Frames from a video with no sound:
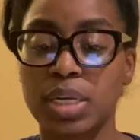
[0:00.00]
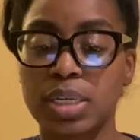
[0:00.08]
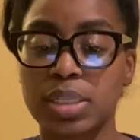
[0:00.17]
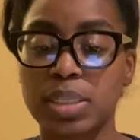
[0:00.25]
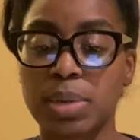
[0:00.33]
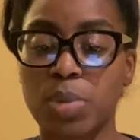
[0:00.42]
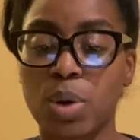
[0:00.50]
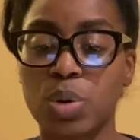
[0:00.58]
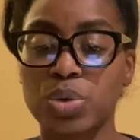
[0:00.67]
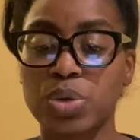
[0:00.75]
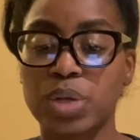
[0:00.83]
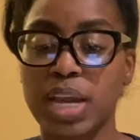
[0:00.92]
Some
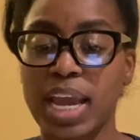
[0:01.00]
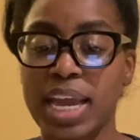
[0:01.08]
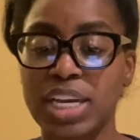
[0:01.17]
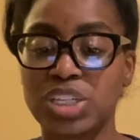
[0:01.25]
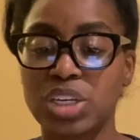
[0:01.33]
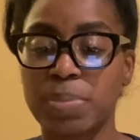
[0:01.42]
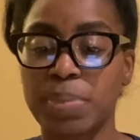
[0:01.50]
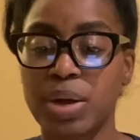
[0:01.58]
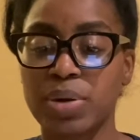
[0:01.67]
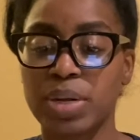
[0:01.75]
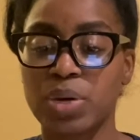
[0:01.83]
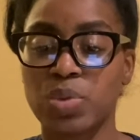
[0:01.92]
older Asian
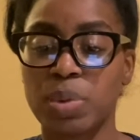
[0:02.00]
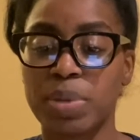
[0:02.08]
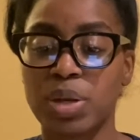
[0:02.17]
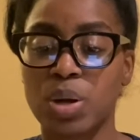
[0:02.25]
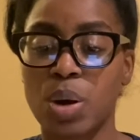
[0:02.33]
American women